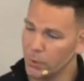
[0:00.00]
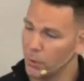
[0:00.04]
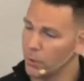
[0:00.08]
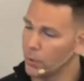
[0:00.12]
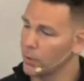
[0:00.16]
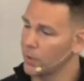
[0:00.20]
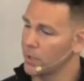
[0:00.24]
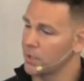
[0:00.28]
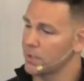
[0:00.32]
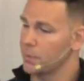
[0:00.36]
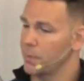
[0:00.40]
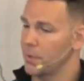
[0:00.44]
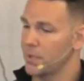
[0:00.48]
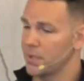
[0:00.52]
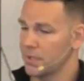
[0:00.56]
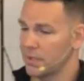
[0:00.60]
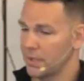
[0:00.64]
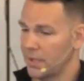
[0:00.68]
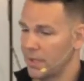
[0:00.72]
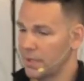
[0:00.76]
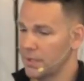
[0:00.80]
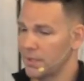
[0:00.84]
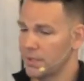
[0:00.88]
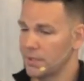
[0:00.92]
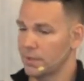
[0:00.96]
Christmas
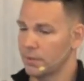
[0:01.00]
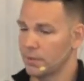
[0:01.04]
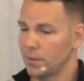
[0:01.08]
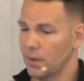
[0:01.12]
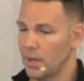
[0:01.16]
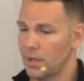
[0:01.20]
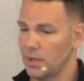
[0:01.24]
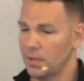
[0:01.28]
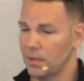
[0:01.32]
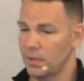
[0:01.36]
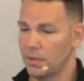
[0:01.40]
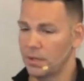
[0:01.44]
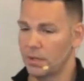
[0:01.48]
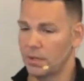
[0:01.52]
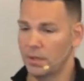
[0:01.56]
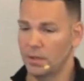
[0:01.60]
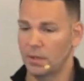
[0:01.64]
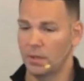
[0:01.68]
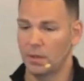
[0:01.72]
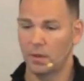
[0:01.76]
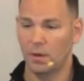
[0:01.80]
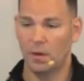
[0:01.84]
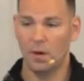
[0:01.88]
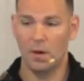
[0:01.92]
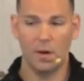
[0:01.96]
list, right?
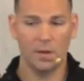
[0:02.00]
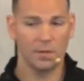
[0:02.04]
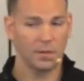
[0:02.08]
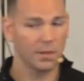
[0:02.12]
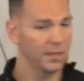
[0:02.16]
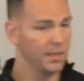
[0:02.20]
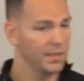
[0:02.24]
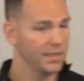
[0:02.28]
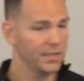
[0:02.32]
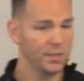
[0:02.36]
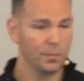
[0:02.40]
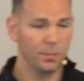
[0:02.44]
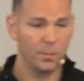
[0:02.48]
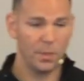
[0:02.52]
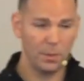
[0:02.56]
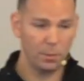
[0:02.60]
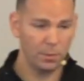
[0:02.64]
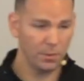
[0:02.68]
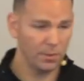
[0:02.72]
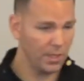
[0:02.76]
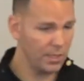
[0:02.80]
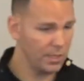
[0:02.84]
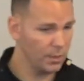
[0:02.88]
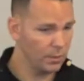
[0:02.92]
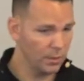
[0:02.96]
All the lists of
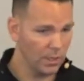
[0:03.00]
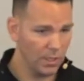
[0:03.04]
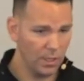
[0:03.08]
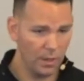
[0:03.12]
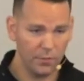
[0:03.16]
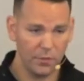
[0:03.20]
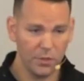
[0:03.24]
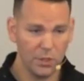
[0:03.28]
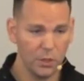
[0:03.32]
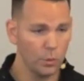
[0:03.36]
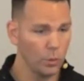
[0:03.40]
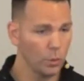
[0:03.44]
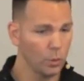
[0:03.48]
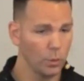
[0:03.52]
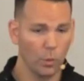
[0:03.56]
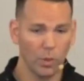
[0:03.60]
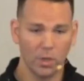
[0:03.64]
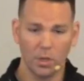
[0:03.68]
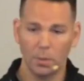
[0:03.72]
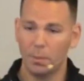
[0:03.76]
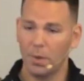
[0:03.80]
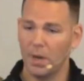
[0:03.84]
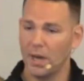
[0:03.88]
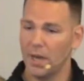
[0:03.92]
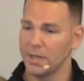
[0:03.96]
people that you love and you would want
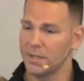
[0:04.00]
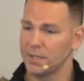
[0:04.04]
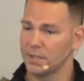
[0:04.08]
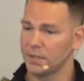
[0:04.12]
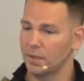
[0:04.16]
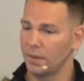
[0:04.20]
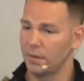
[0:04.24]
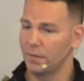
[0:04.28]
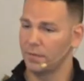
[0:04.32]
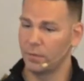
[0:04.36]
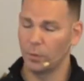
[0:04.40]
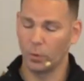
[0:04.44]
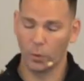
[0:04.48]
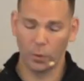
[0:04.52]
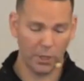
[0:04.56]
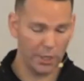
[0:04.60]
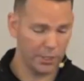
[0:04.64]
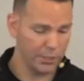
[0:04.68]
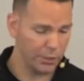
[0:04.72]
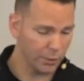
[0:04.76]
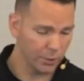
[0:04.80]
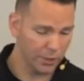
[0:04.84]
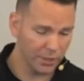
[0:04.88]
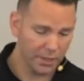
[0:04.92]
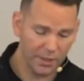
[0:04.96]
to buy stuff for,
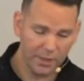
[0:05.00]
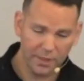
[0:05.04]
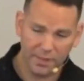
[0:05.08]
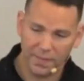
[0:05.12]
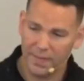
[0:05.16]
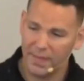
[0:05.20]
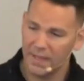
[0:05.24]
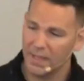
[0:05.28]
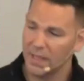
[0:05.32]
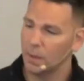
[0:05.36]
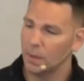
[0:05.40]
and you're going to think